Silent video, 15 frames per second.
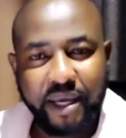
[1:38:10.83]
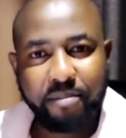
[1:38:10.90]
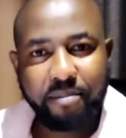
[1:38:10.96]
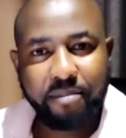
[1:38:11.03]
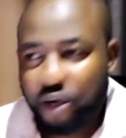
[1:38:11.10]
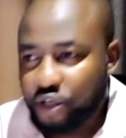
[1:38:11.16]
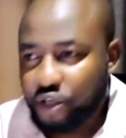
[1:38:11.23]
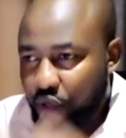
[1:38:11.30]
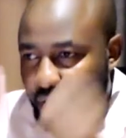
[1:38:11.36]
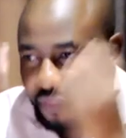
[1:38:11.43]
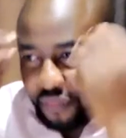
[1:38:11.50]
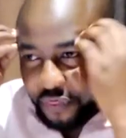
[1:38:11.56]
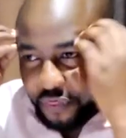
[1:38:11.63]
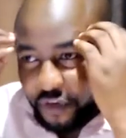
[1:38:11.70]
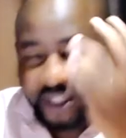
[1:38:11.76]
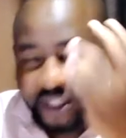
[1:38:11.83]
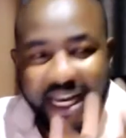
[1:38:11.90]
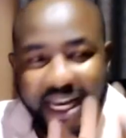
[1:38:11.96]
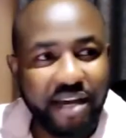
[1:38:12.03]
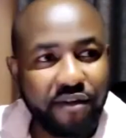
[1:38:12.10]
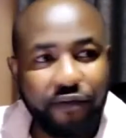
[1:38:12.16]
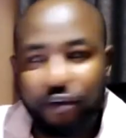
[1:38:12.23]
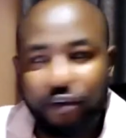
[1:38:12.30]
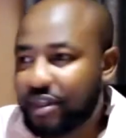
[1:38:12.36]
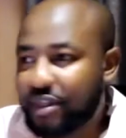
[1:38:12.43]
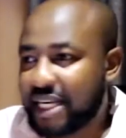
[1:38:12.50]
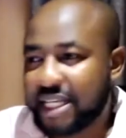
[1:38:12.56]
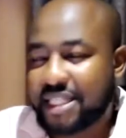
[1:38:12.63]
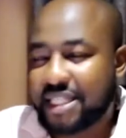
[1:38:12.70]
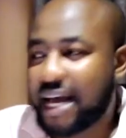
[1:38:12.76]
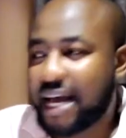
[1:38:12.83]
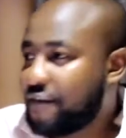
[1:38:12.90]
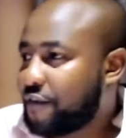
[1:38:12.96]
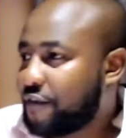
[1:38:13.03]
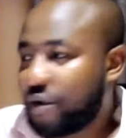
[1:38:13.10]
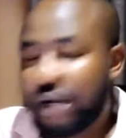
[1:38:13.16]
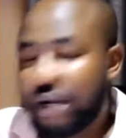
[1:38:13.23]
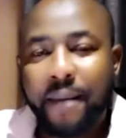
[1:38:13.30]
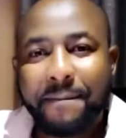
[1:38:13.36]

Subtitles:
because your thoughts are evil, things are evil,